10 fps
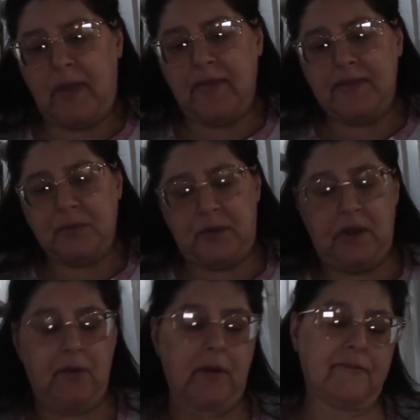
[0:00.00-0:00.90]
Okay, this
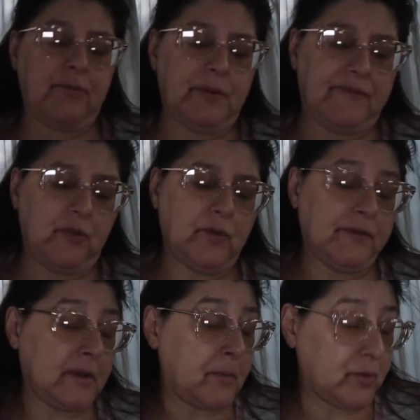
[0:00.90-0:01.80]
one here I've reviewed
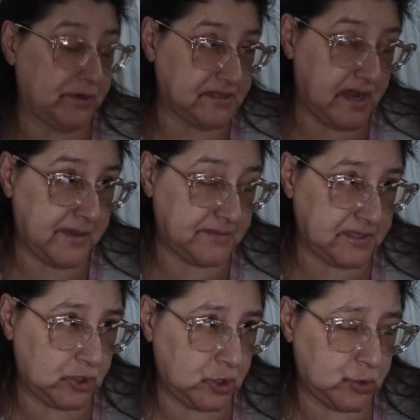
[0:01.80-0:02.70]
a number of
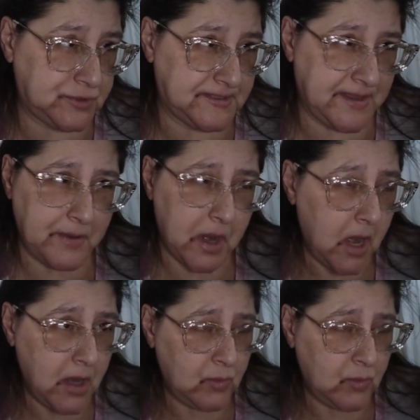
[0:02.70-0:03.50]
times and used it.